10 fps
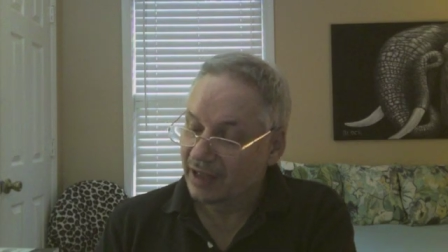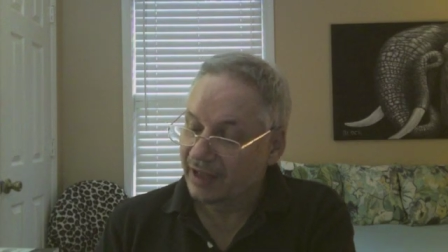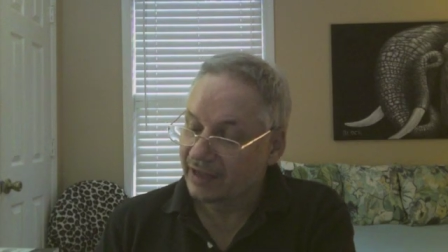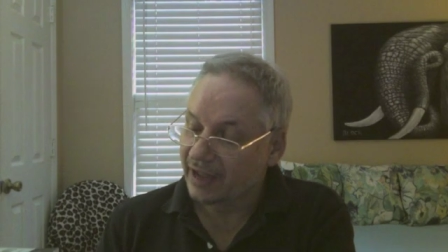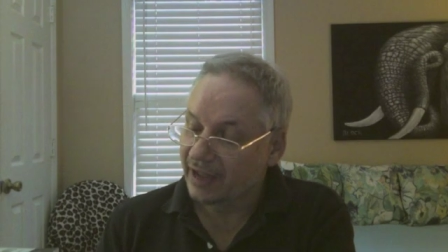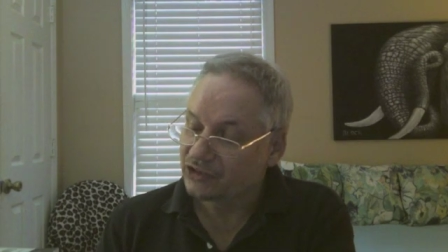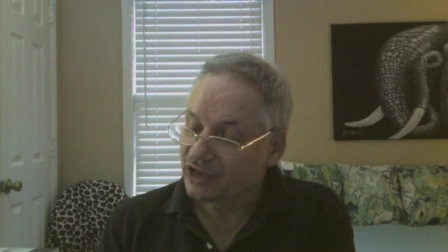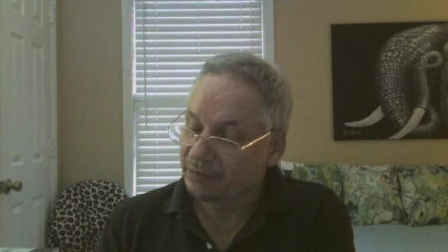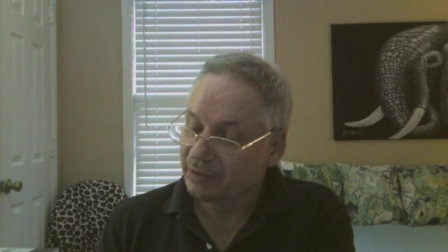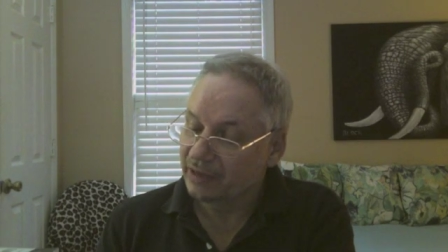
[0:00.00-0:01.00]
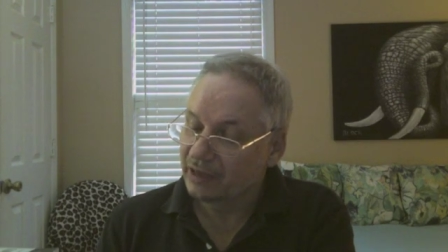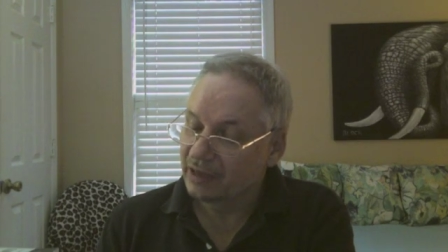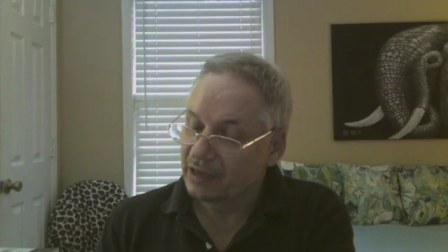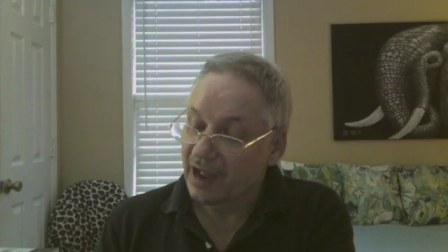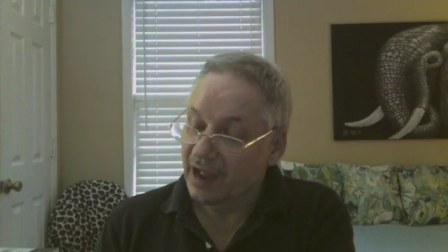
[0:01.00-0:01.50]
AKJB
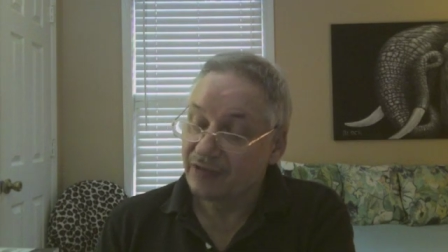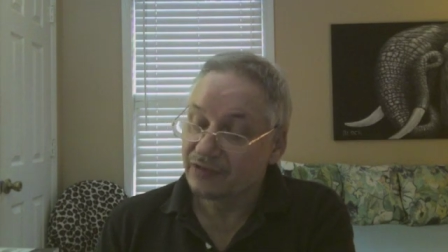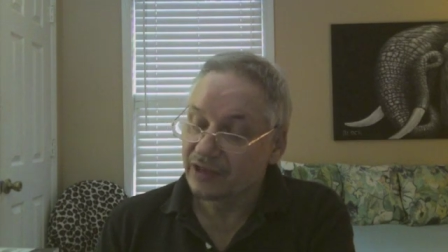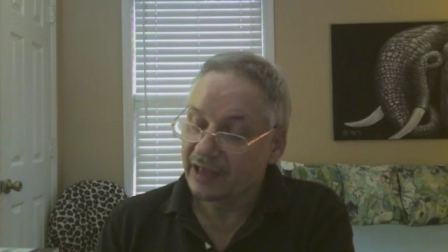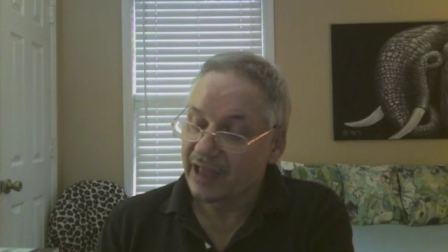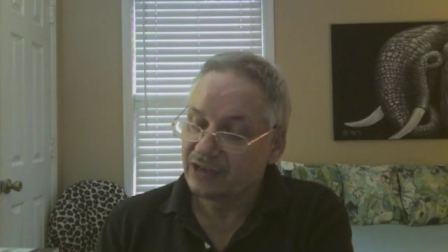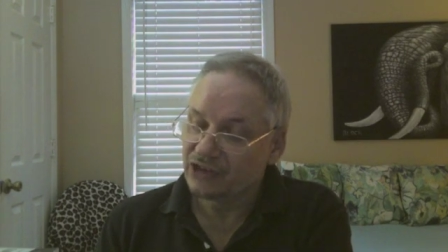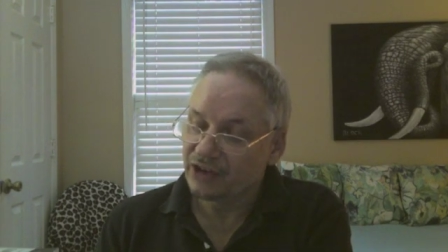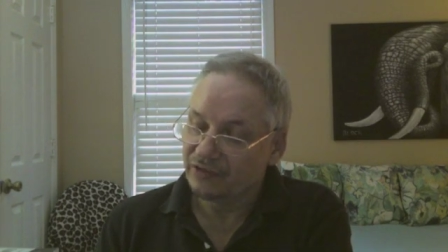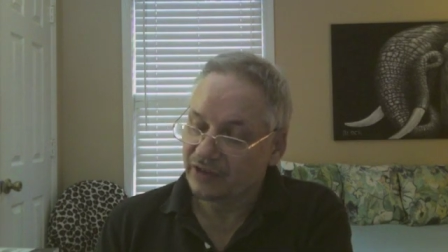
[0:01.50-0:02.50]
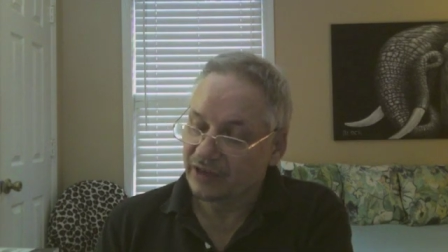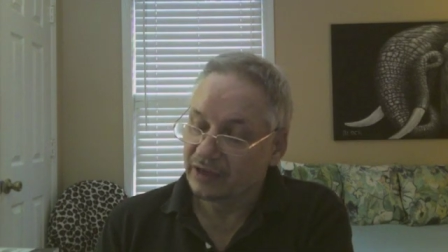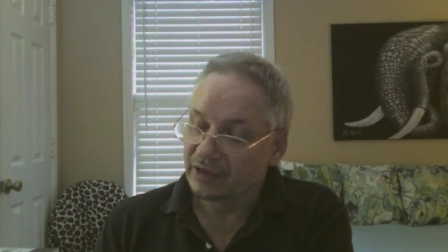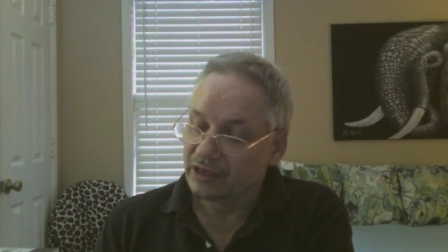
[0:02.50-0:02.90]
and the KJV,